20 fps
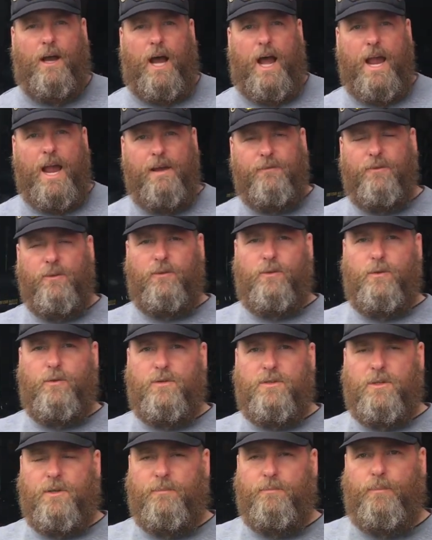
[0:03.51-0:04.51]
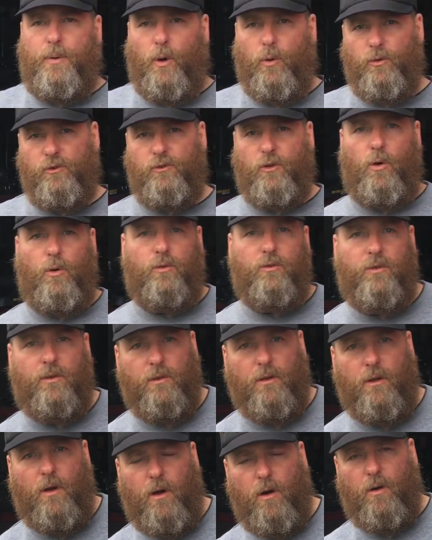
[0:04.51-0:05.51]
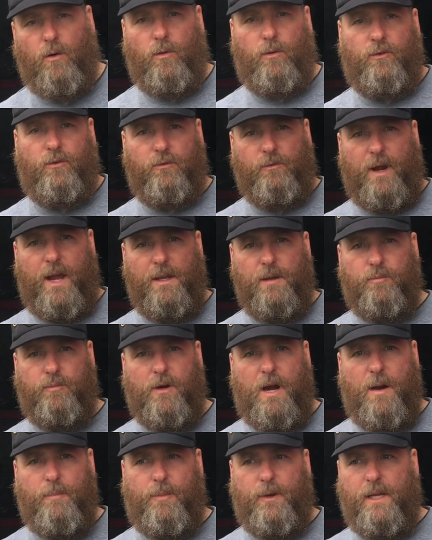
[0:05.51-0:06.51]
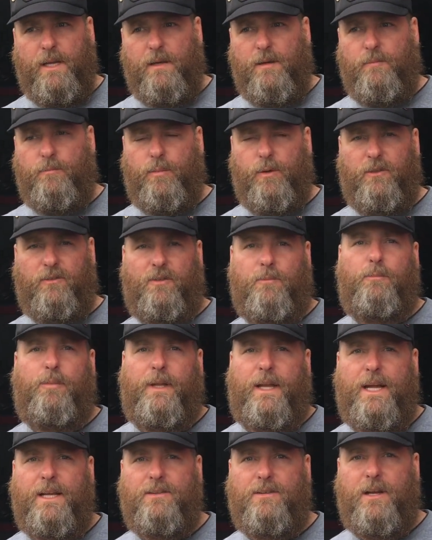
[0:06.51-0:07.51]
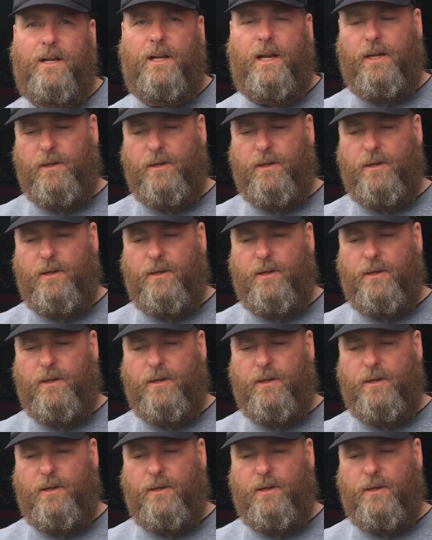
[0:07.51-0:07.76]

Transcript: I have to do some post hole holes around the property and put some plants in.